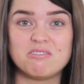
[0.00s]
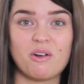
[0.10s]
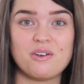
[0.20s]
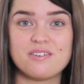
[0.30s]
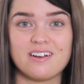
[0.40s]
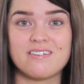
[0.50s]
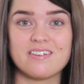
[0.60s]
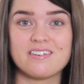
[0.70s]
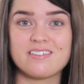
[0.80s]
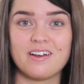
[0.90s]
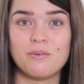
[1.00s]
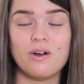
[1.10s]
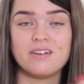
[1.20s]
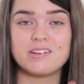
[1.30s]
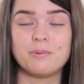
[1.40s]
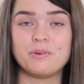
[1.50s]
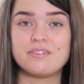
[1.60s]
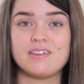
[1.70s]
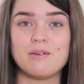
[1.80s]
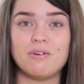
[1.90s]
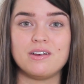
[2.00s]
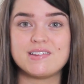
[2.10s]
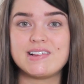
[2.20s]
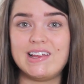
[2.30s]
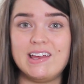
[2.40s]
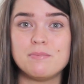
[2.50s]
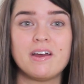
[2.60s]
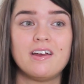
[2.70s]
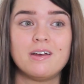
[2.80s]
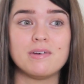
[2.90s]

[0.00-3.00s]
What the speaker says: gross stuff that's like worked up on your skin while you sleep.